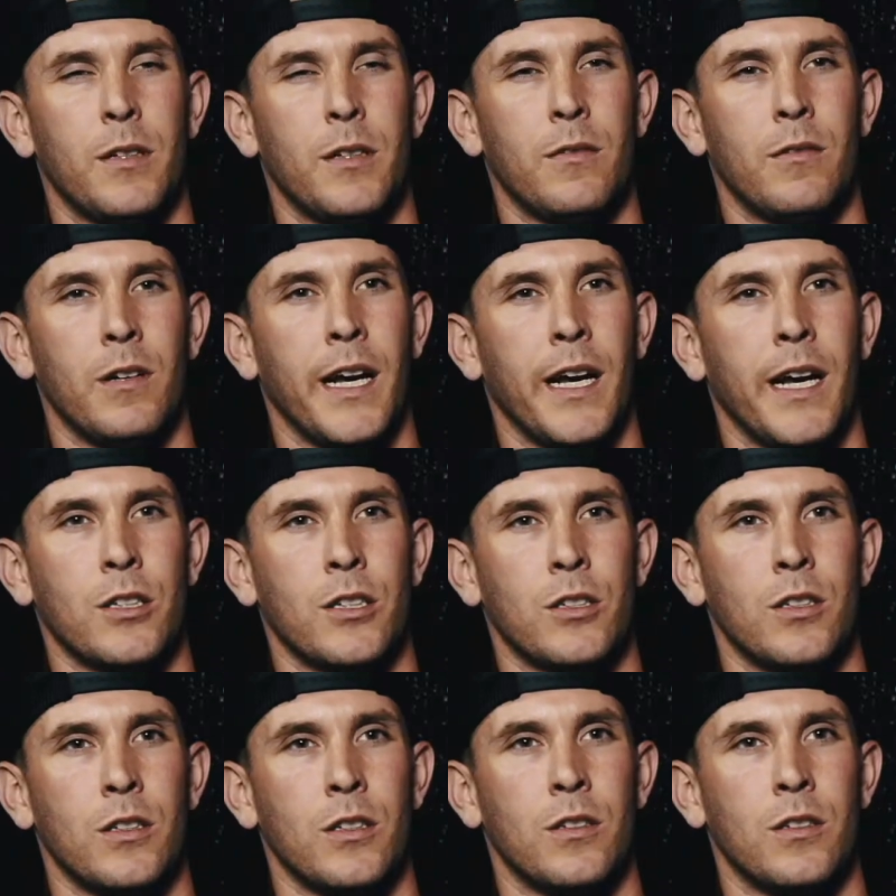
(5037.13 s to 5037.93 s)

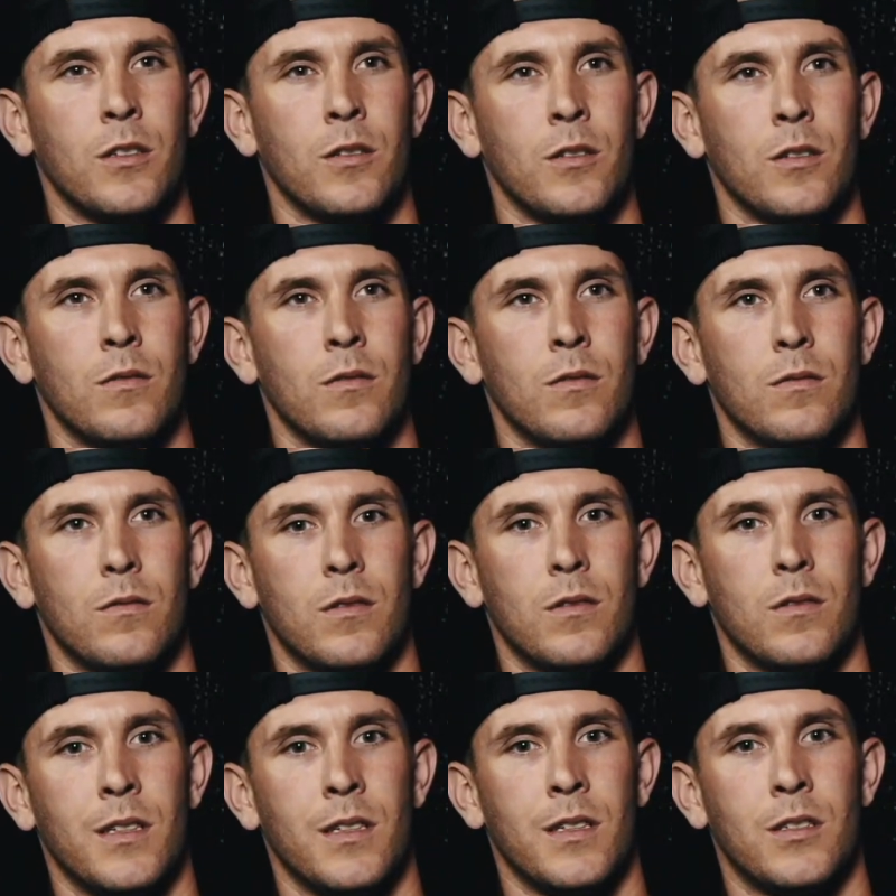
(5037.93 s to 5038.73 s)
reaction too,
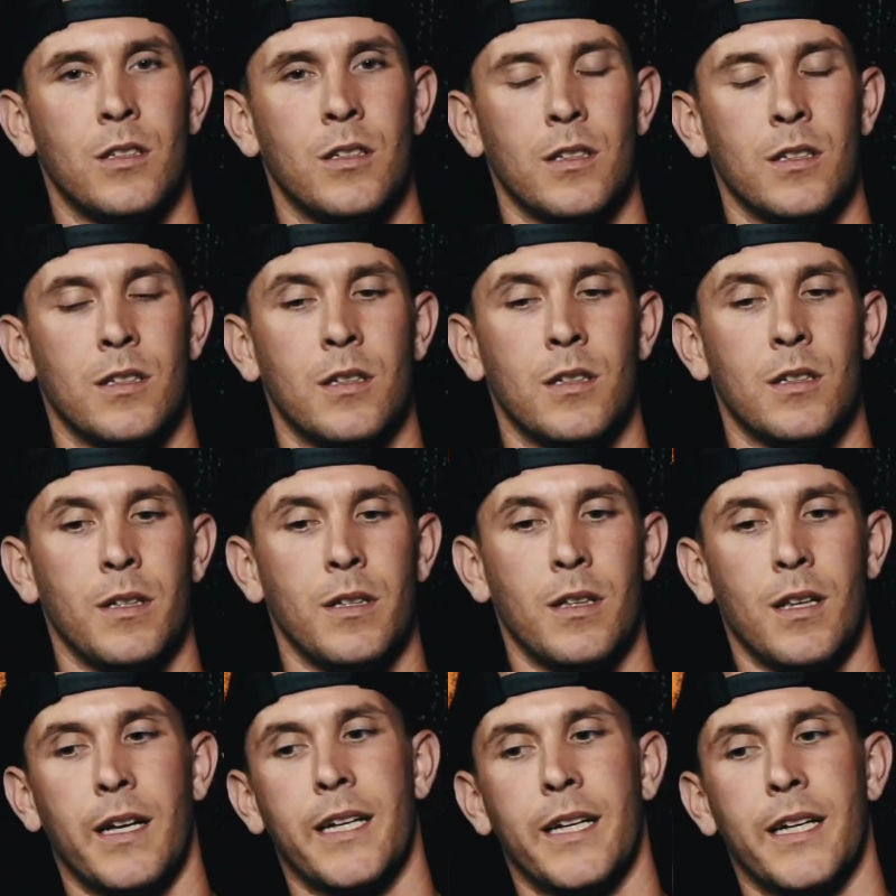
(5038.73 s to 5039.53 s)
is just to
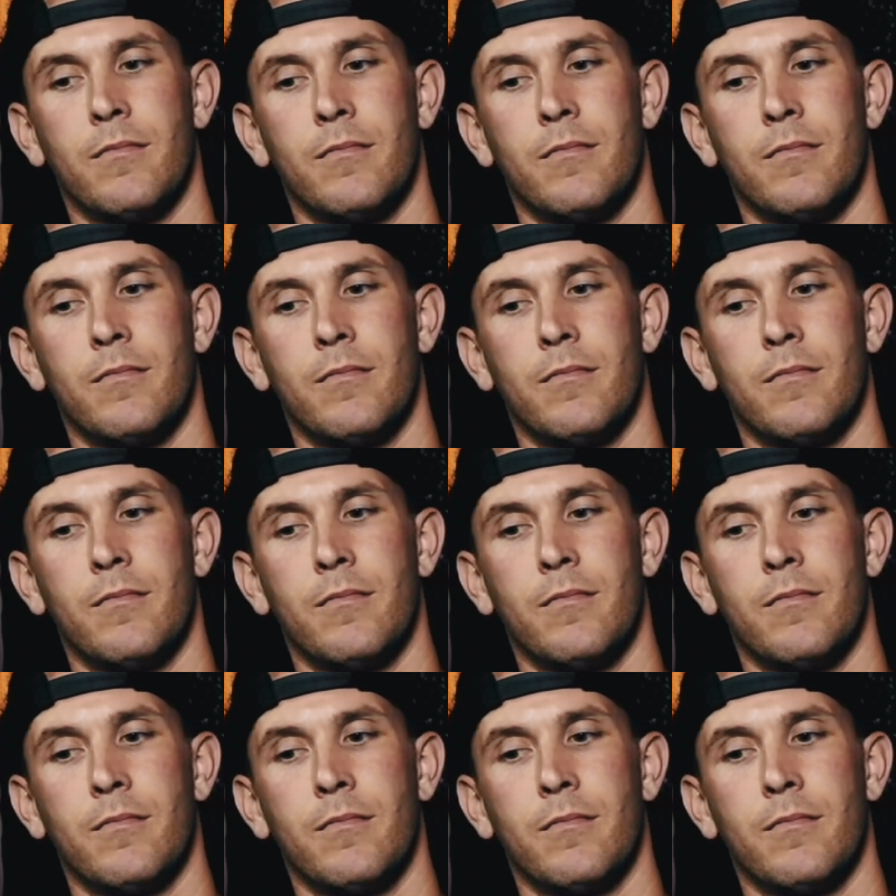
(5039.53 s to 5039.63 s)
be like,